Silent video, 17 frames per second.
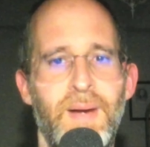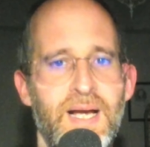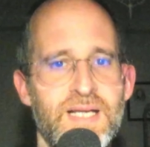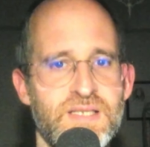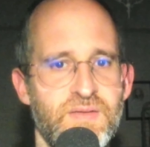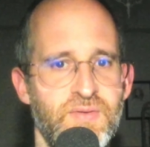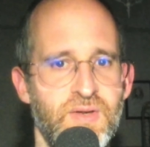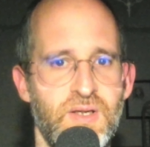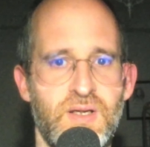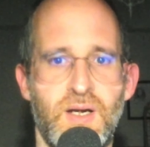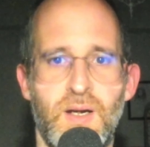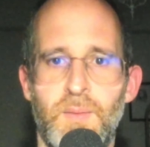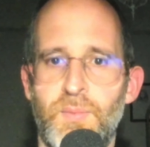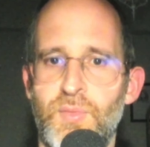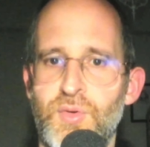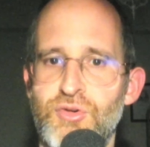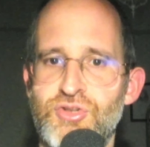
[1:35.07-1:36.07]
Passive
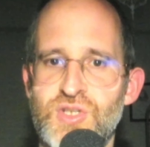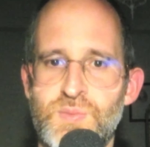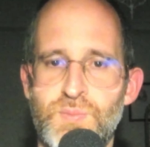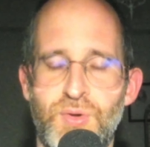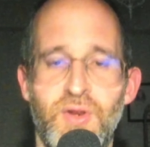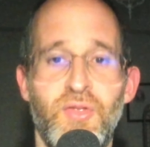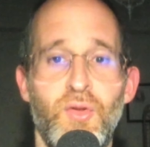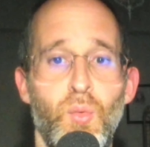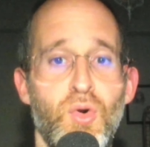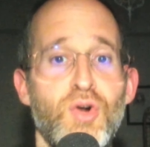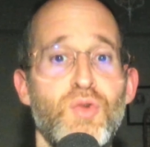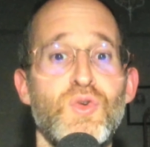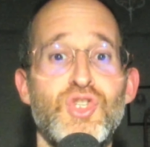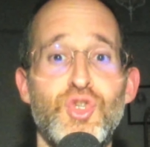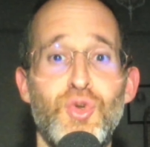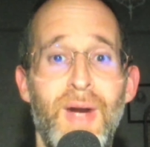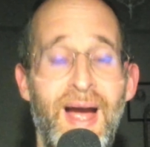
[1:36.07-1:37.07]
income where you just put in the work,
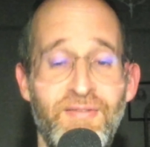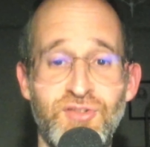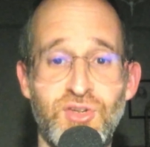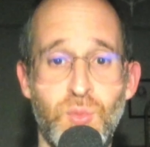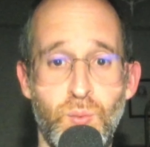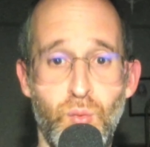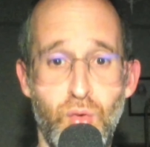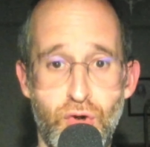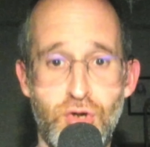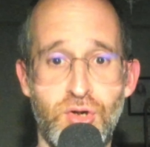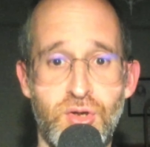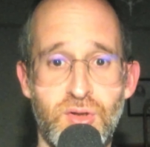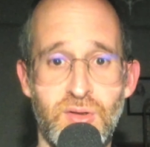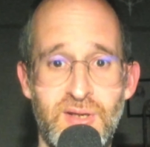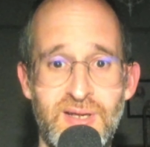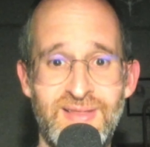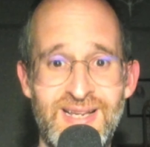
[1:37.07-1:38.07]
which you have to work.
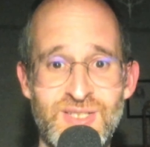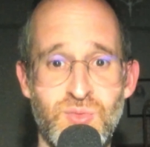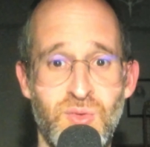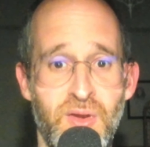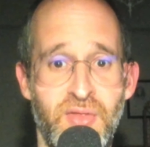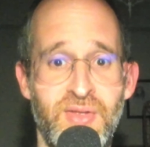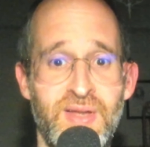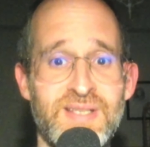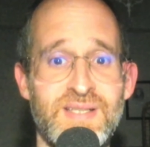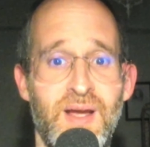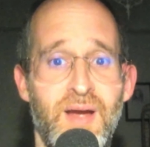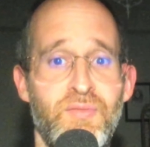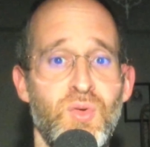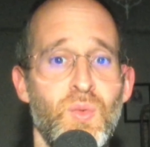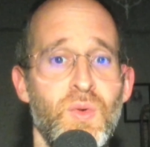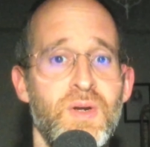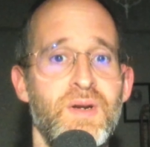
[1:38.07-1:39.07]
Like that's one of the things that
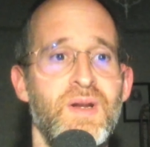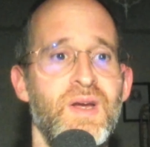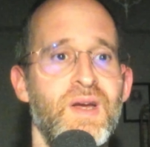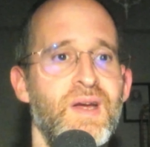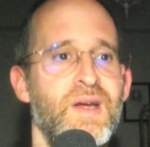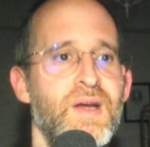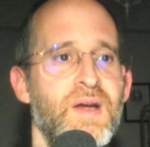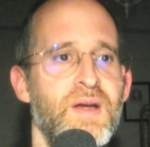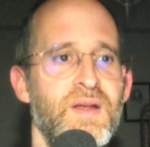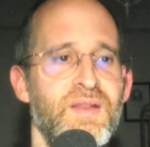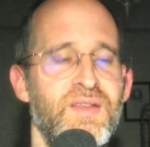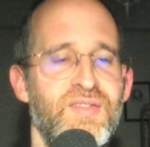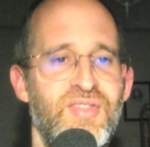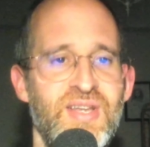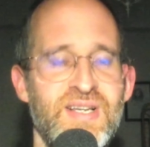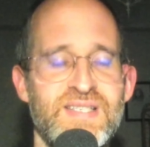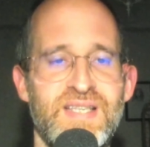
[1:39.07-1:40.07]
everyone
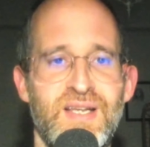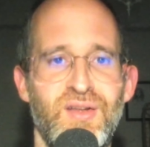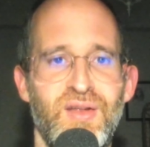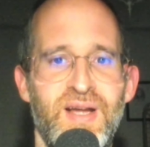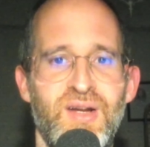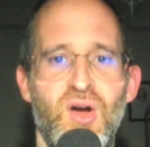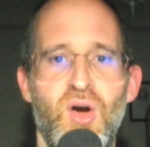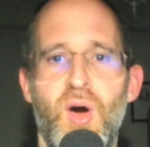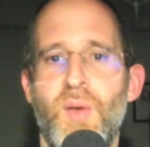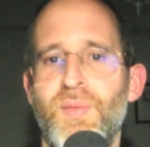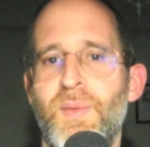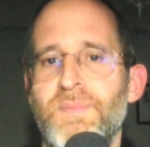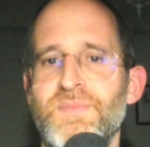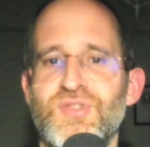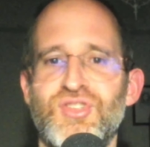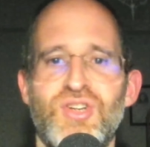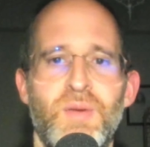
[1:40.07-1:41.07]
thinks that you're like, oh,
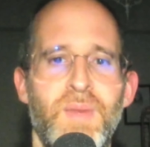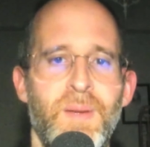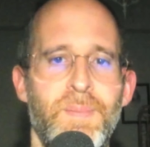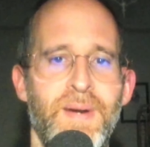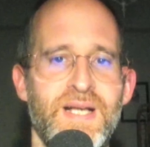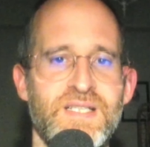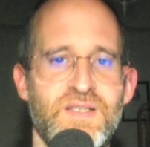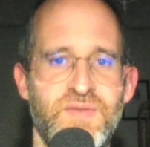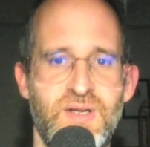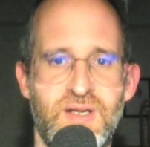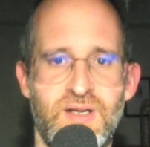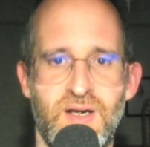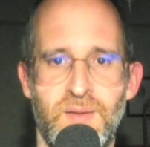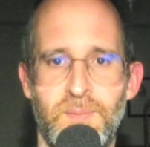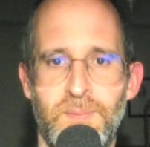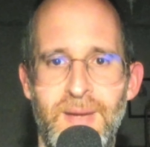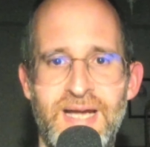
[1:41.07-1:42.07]
I'm just going to make passive
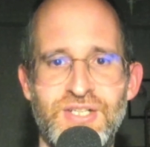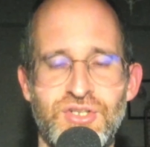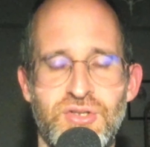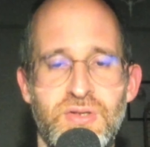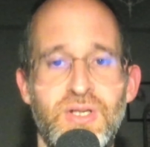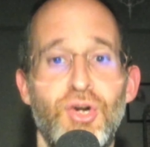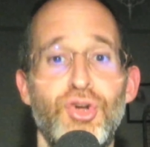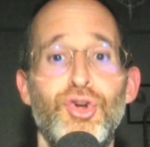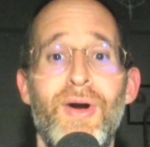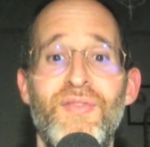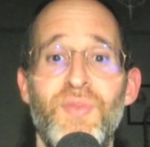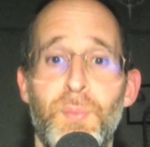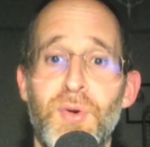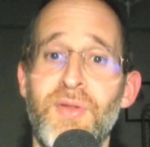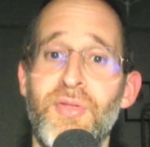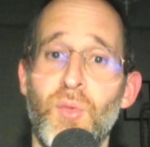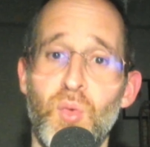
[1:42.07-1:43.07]
income magically. No, you have to
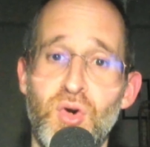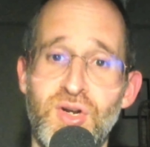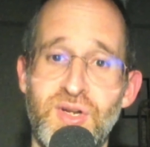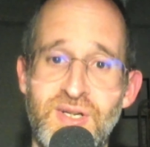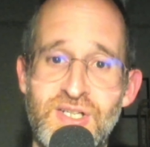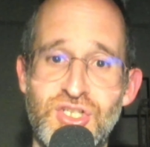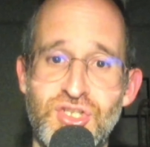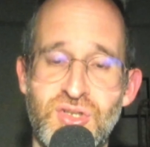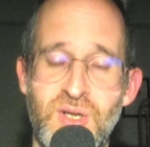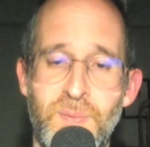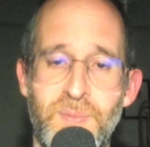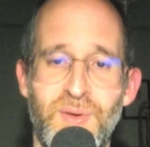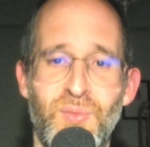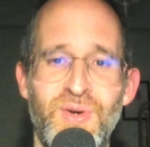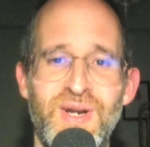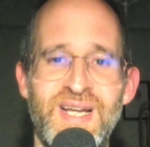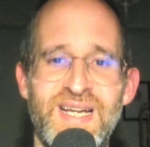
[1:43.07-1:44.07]
put in the work initially.
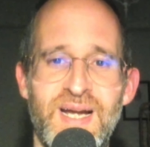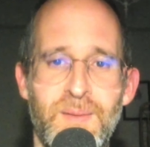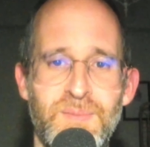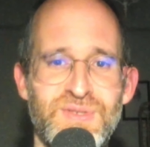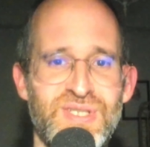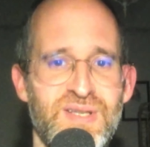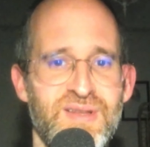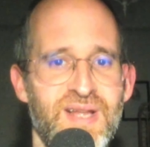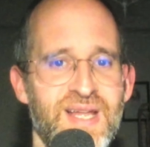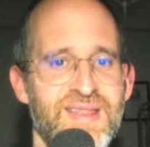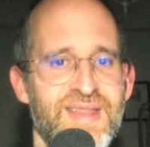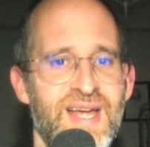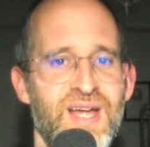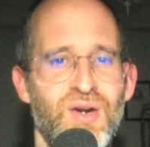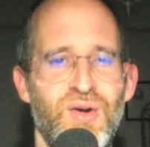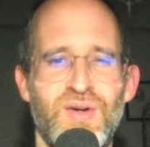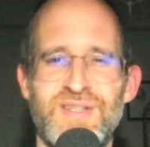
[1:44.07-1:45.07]
But when it comes in like
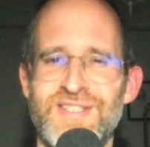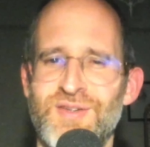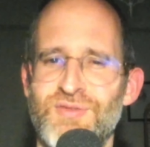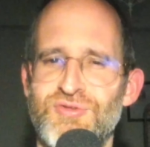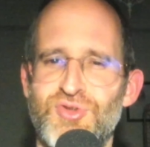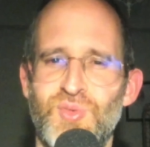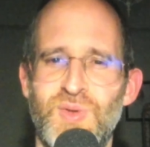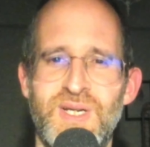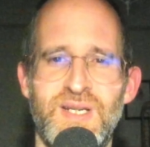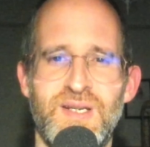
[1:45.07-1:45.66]
that, oh, it's so sweet.